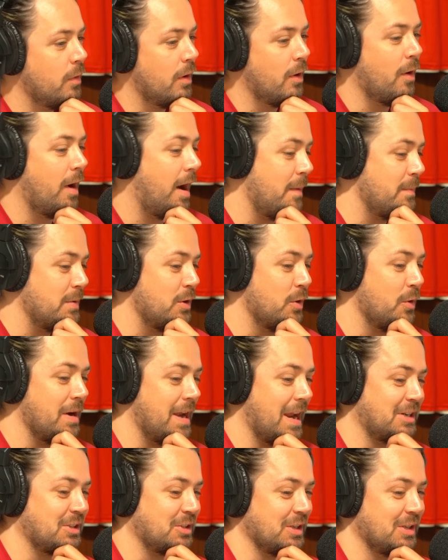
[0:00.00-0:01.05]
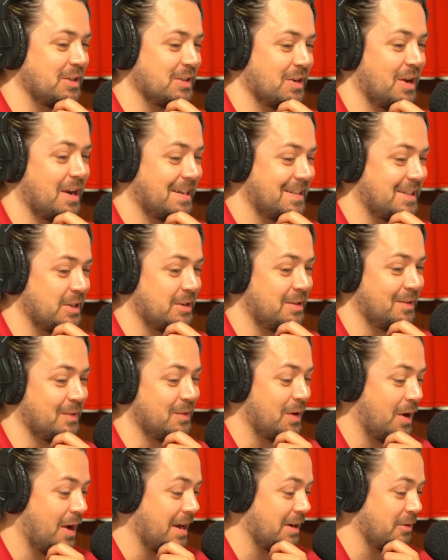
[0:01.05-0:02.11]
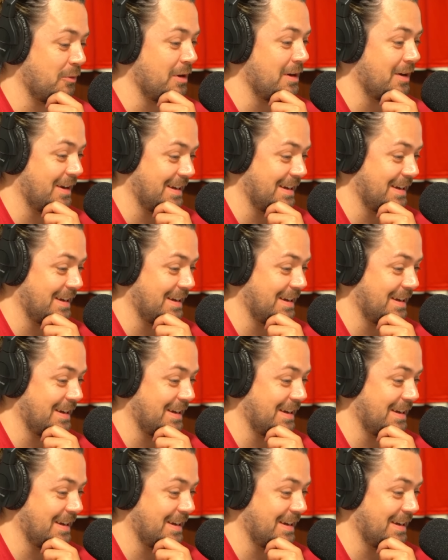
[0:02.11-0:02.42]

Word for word: Well, I'm annoyed actually because I actually thought I agreed.